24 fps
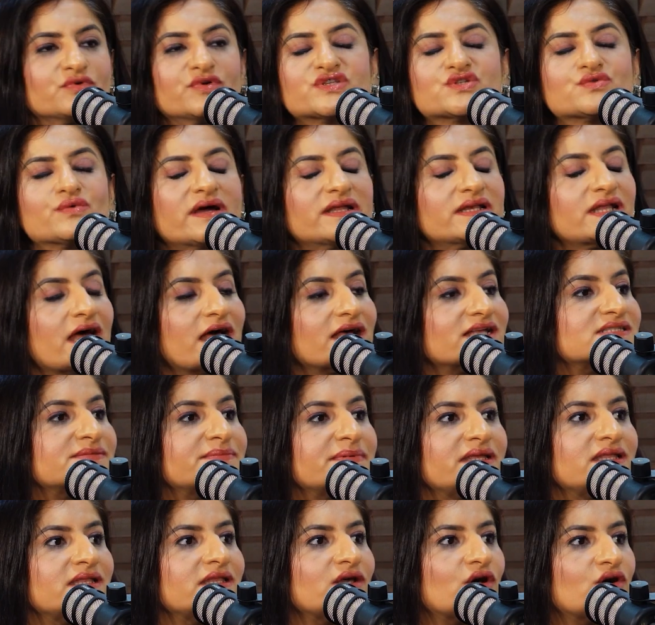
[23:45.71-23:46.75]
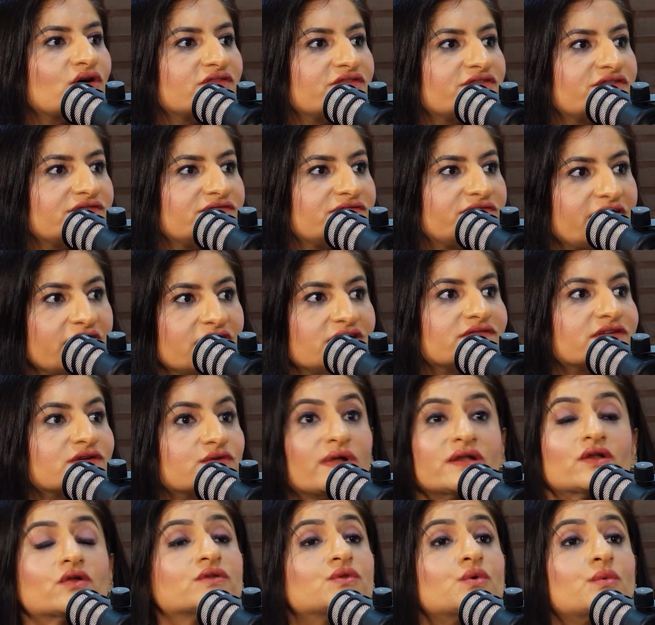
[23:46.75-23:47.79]
Which one has been your favorite
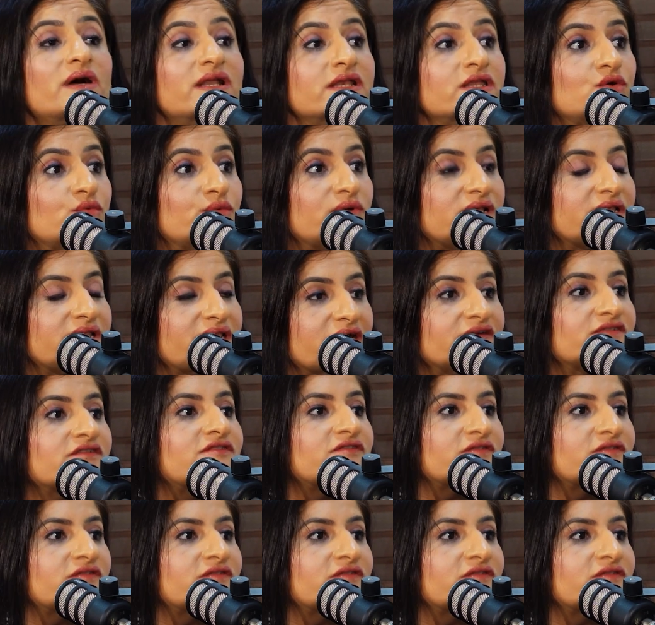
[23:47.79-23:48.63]
one or the one you will never